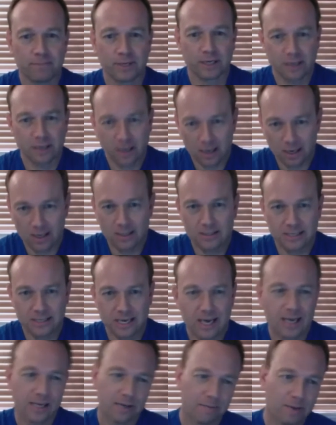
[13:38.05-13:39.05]

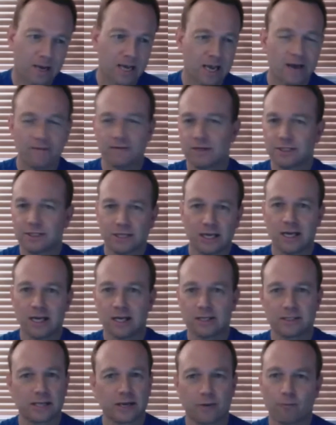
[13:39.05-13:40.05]
Because, you might have to
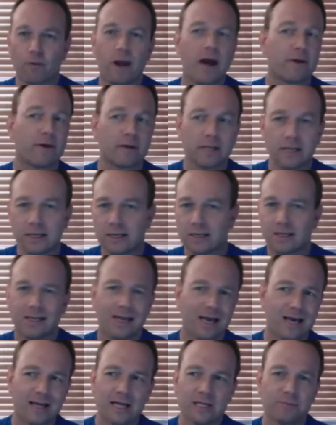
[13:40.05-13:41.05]
change like routing.
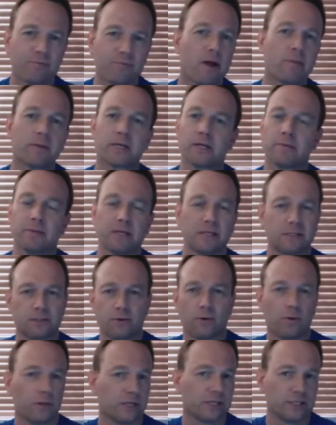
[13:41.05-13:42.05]
Yeah, that's probably going to be
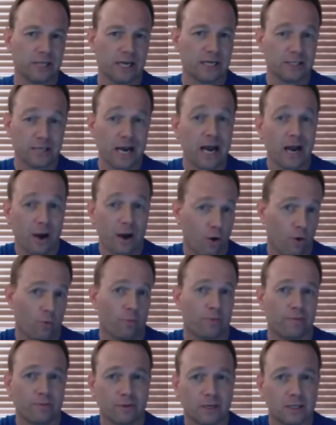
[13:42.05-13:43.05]
totally changed, I
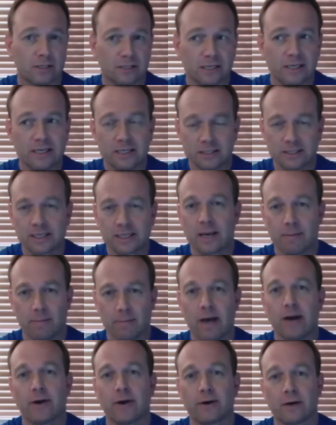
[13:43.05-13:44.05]
hope, because it needs to
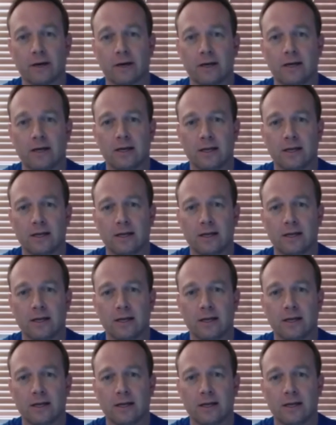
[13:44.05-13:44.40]
get better.